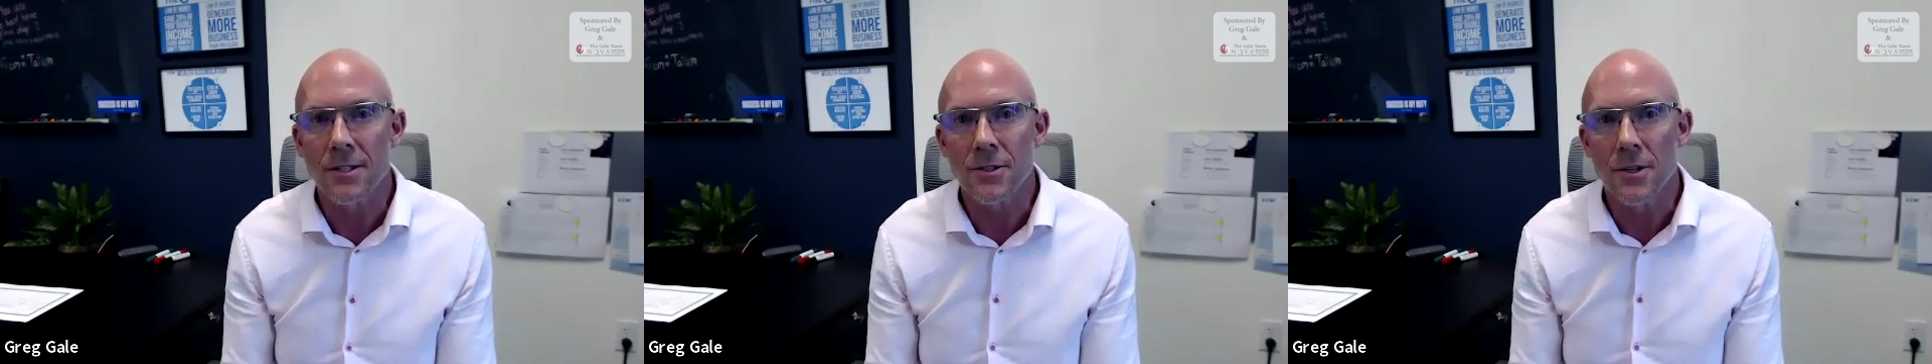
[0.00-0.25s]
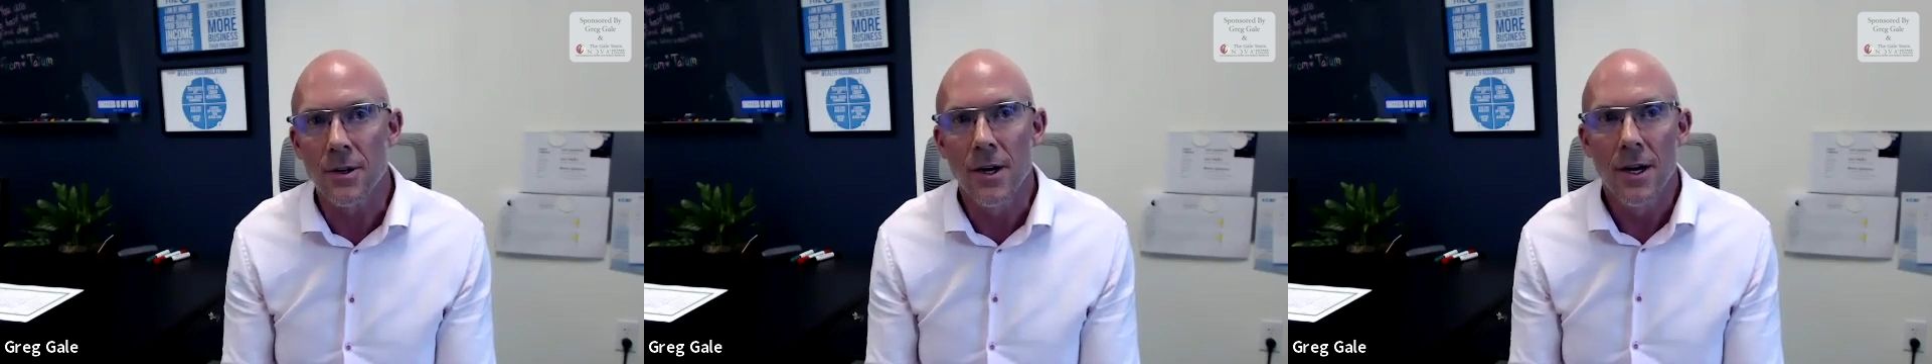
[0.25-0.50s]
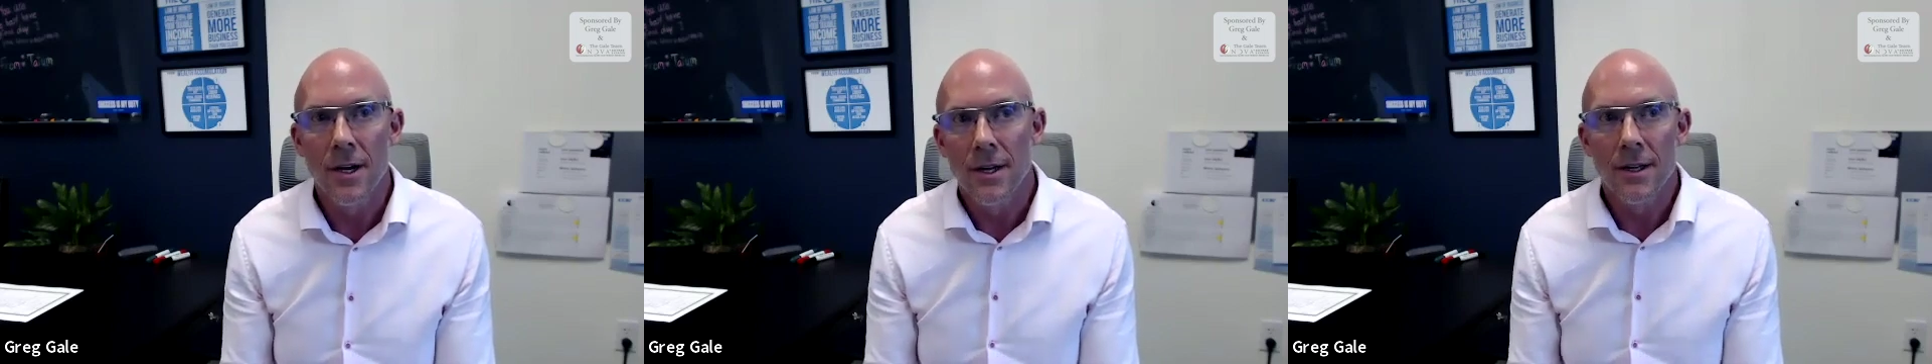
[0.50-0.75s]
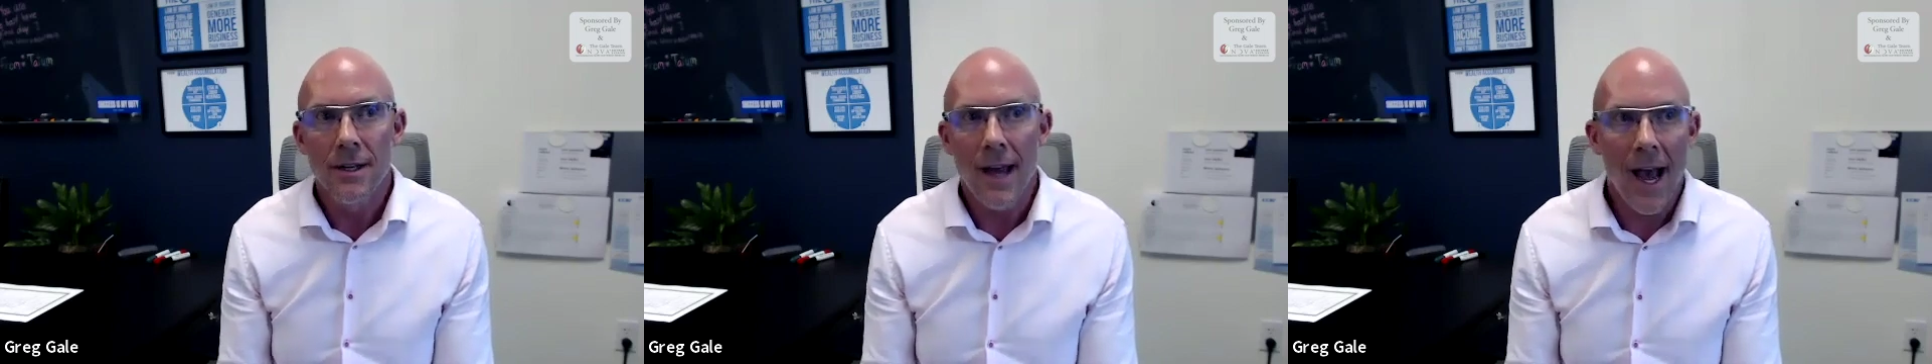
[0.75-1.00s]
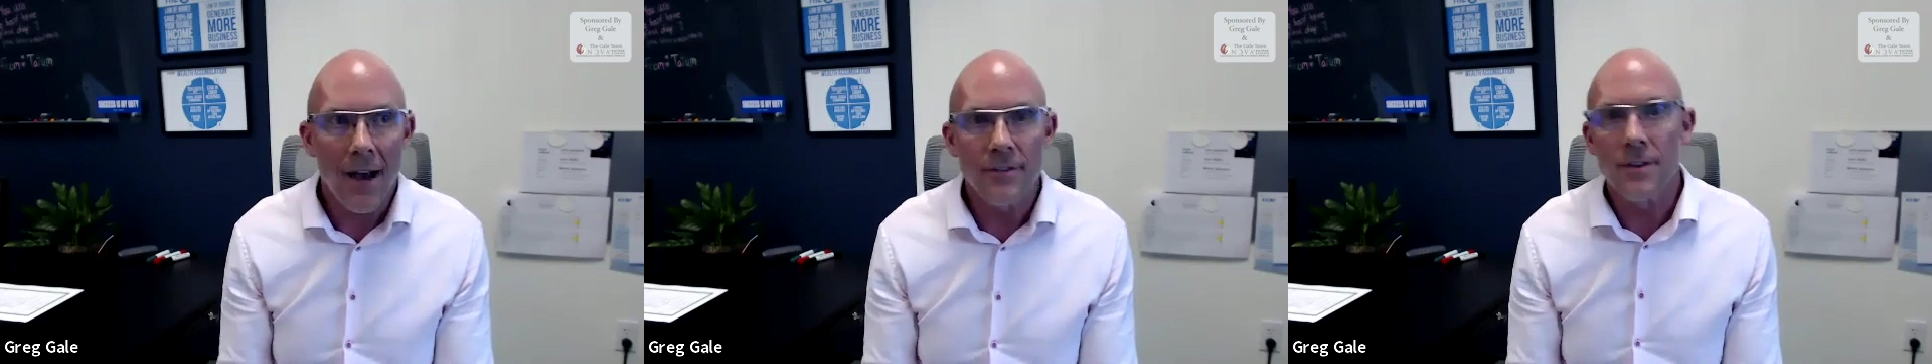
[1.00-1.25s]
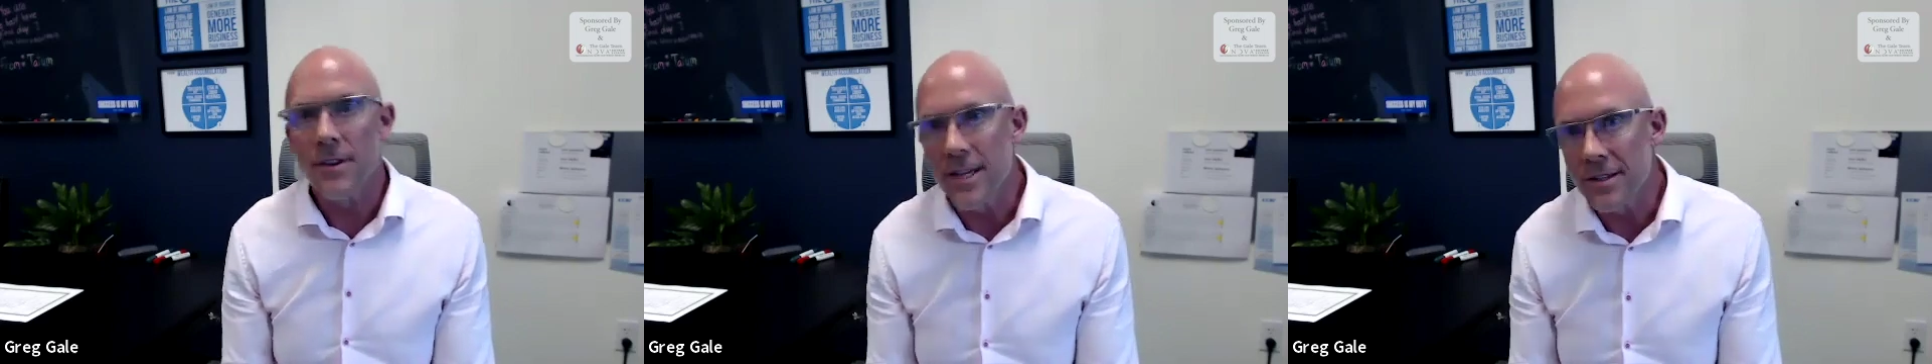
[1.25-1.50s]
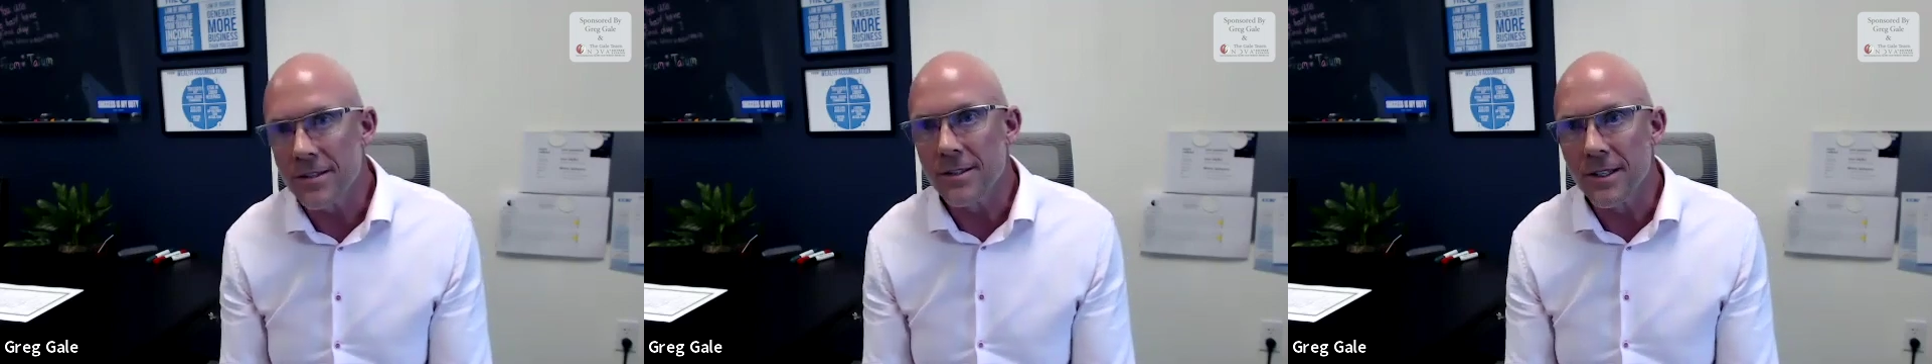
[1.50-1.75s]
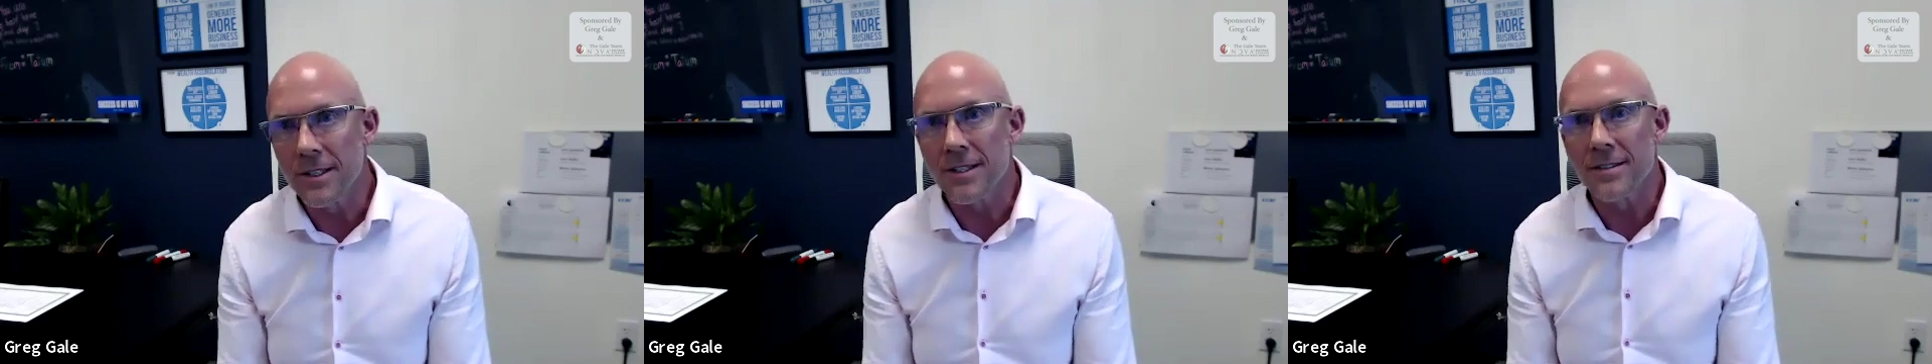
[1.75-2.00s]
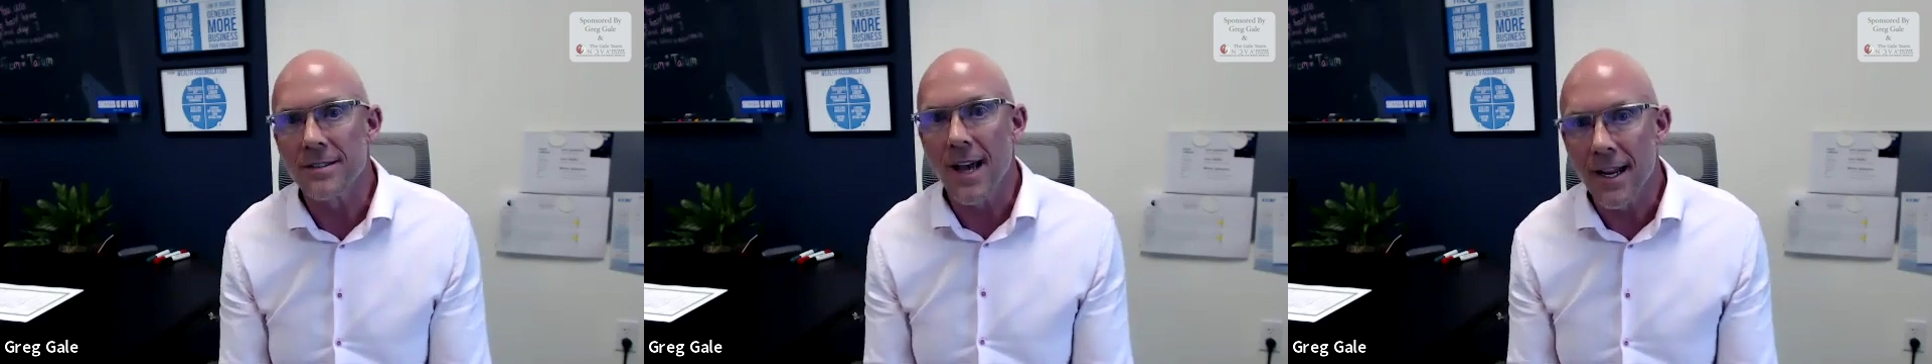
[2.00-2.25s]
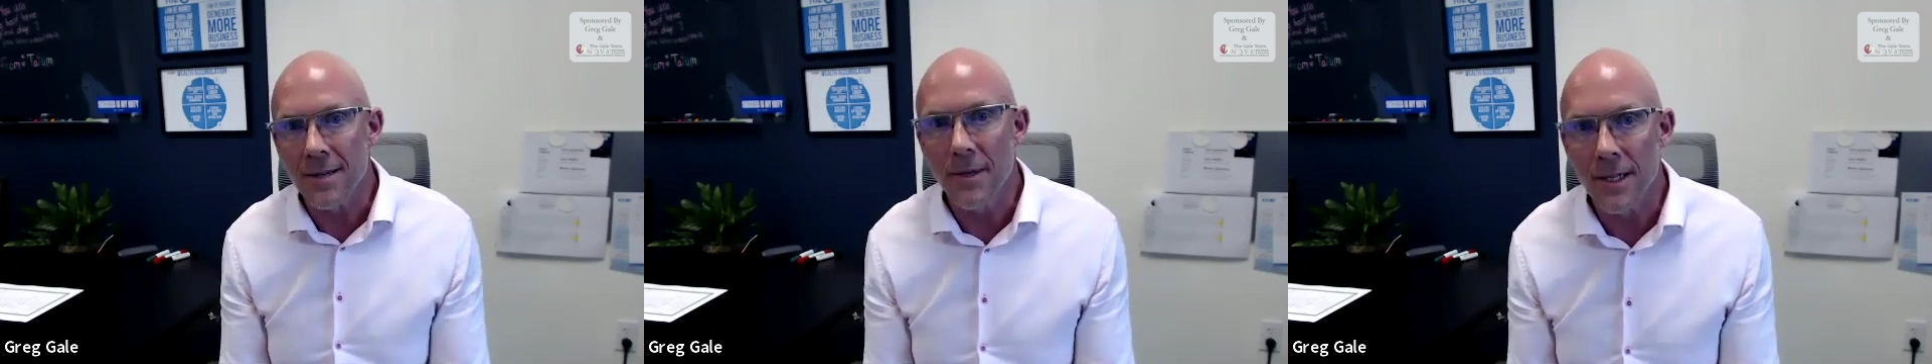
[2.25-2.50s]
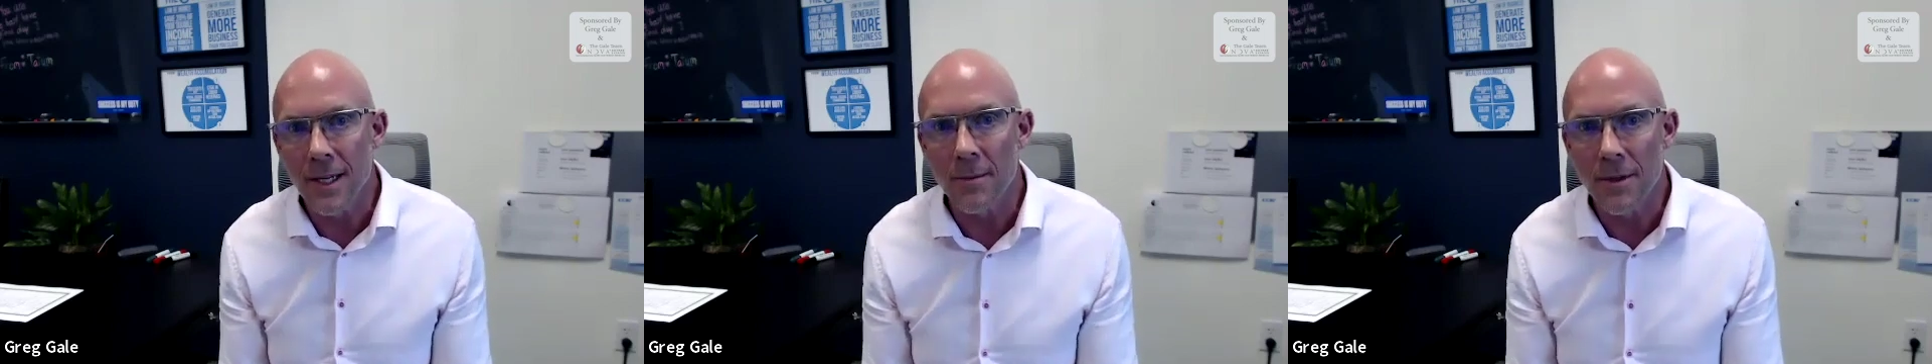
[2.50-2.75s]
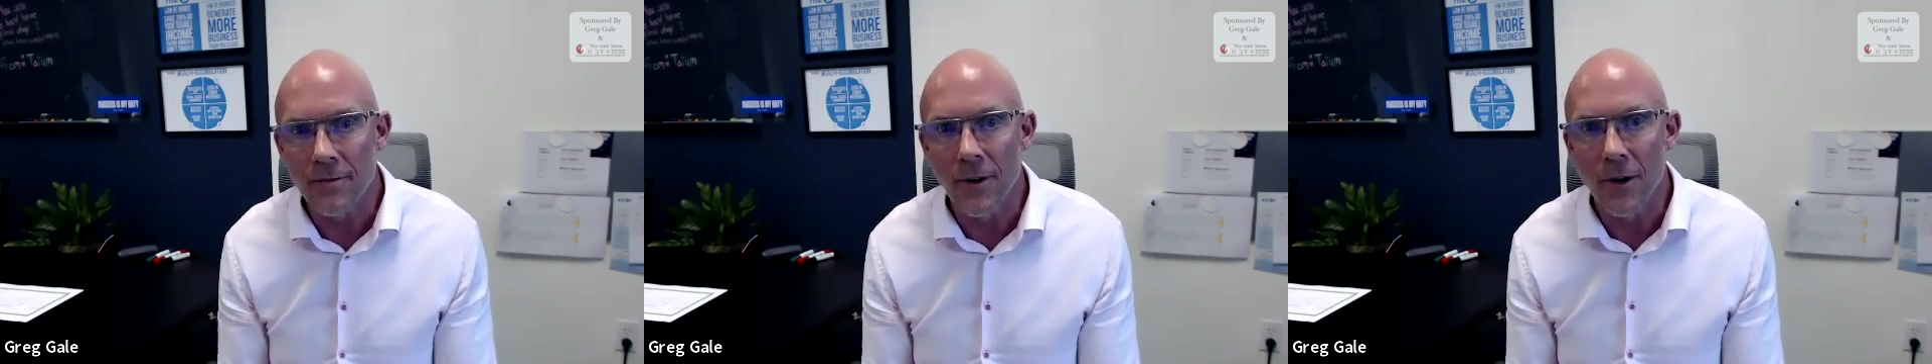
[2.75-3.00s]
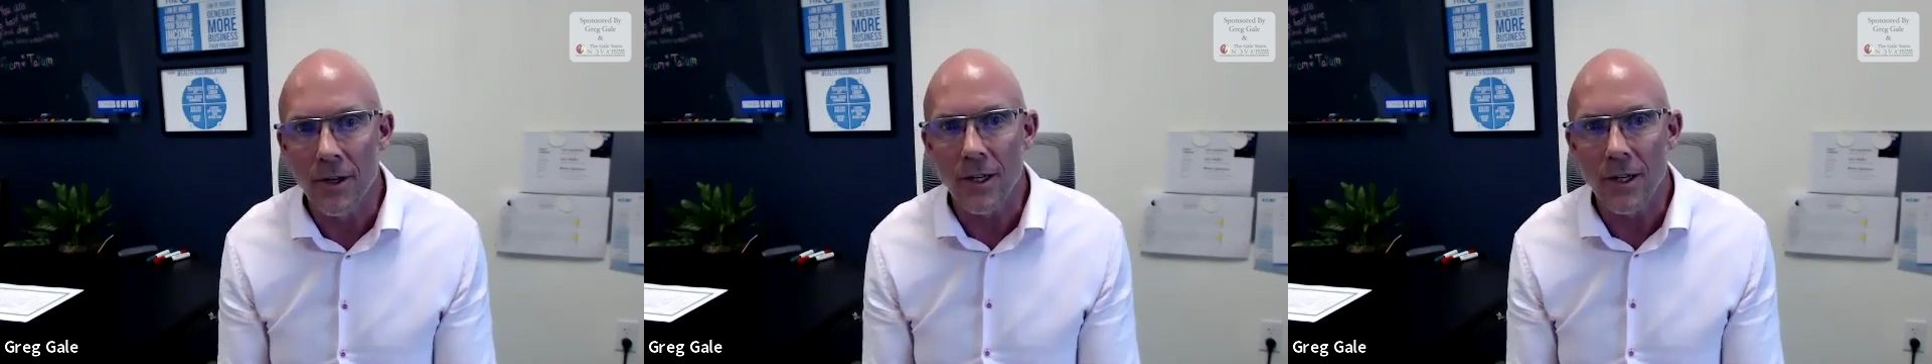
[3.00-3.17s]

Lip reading: So after this, you can decide to pick up the phone and